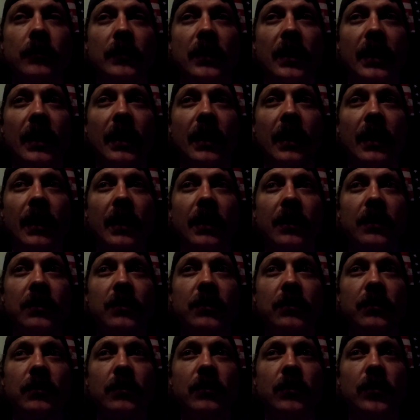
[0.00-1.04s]
The
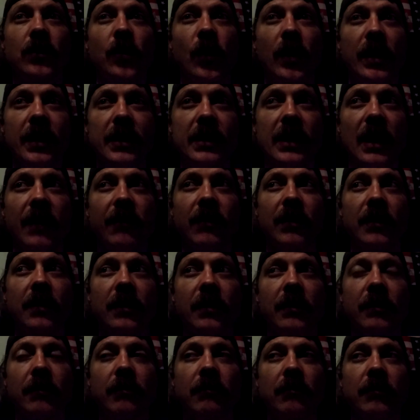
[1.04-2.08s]

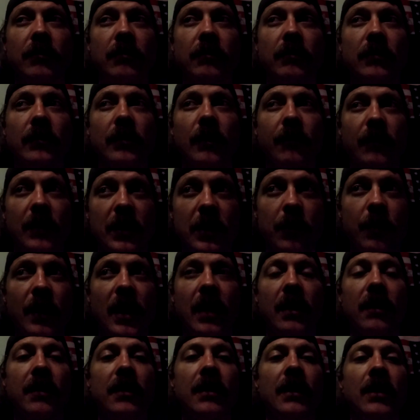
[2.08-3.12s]
27th of this
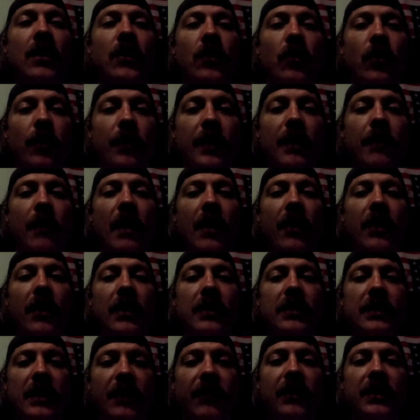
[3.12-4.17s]
month, we'll be
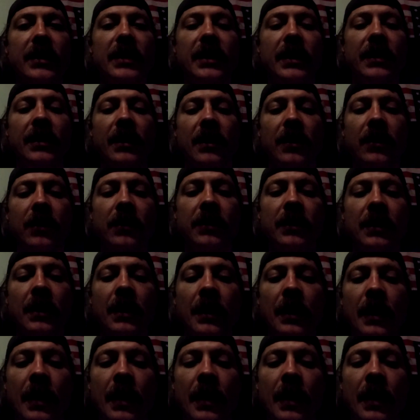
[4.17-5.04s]
married 17 years.